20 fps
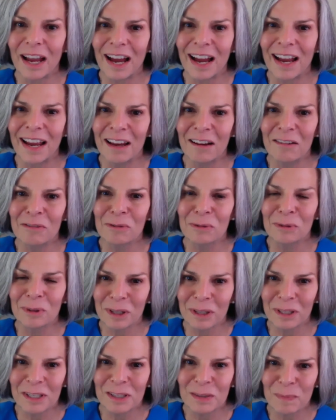I have
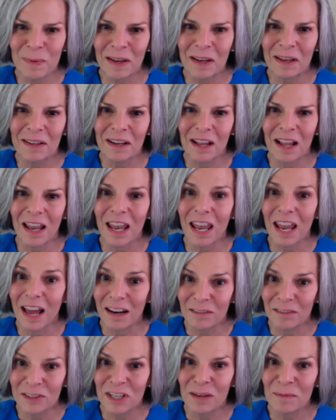really spent a lot
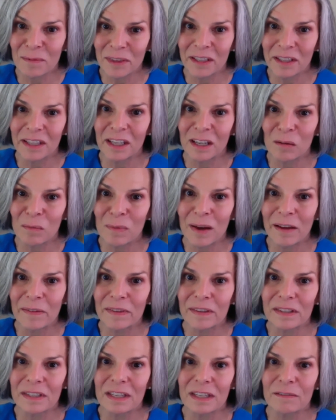of time thinking about
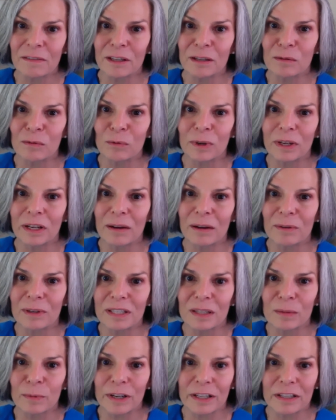this, even when I was
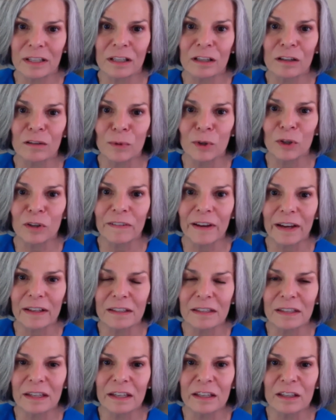the president of Merck
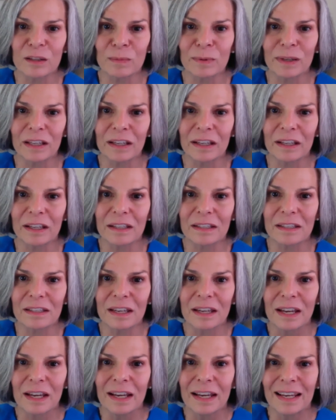Vaccines, because
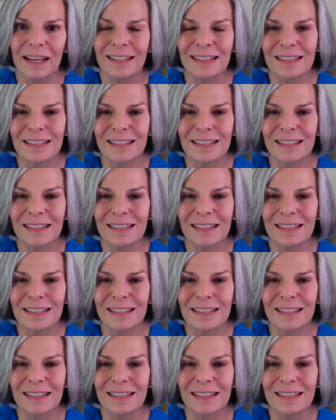it